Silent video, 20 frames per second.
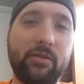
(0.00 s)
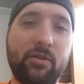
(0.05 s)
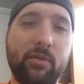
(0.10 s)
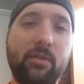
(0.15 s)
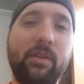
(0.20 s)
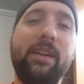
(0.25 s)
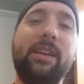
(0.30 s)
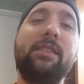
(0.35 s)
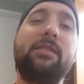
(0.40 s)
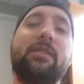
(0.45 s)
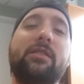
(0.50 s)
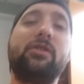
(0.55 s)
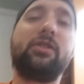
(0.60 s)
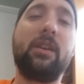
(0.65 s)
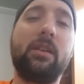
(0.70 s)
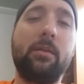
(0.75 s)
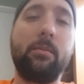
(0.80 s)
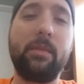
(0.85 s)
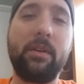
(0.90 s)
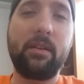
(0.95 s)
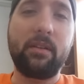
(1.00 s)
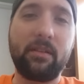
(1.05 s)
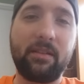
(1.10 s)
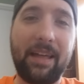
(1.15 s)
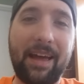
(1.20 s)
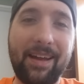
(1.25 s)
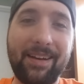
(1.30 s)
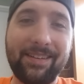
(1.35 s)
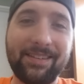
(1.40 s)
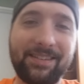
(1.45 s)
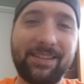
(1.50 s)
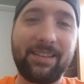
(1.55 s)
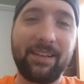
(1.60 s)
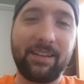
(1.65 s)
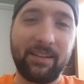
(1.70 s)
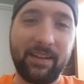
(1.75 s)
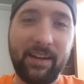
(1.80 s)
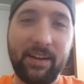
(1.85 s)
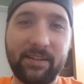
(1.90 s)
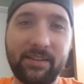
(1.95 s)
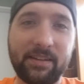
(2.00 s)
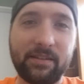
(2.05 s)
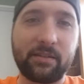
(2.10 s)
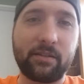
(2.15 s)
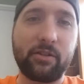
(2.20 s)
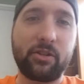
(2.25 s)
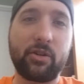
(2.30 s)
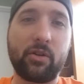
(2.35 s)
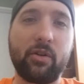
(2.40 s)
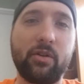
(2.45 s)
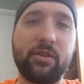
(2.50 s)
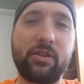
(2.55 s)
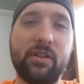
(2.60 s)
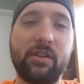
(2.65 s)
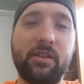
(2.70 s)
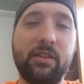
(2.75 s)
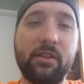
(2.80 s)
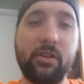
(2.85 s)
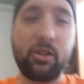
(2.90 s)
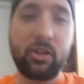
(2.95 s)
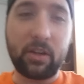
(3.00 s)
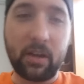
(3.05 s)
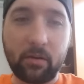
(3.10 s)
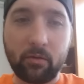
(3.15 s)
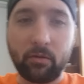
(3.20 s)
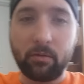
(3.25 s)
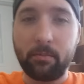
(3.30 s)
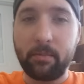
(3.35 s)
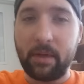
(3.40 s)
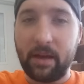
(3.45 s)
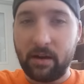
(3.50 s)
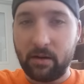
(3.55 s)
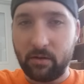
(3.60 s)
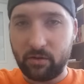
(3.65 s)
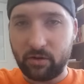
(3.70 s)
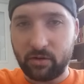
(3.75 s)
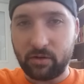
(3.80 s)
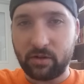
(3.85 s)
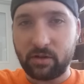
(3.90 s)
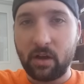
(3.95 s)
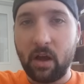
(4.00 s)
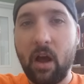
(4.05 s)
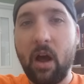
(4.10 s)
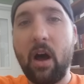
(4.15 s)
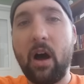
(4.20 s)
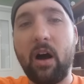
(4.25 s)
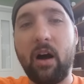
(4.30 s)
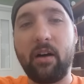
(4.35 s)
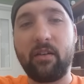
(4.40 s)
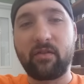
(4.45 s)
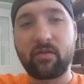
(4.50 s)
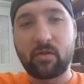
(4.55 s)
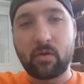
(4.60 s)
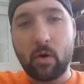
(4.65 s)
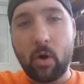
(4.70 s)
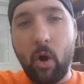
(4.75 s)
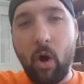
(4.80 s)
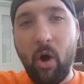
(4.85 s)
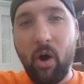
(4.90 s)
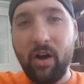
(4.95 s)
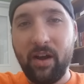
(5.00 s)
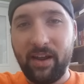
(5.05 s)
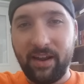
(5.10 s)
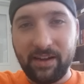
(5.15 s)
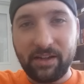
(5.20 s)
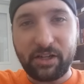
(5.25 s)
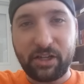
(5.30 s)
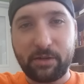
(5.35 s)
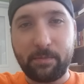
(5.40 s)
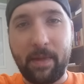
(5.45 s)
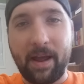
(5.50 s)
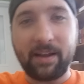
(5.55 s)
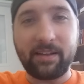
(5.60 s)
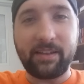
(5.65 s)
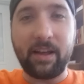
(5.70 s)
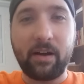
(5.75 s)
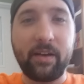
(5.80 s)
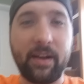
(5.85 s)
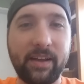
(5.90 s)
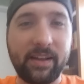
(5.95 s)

So, ladies and gentlemen, that is the latest as it concerns the general managers of Raw and SmackDown.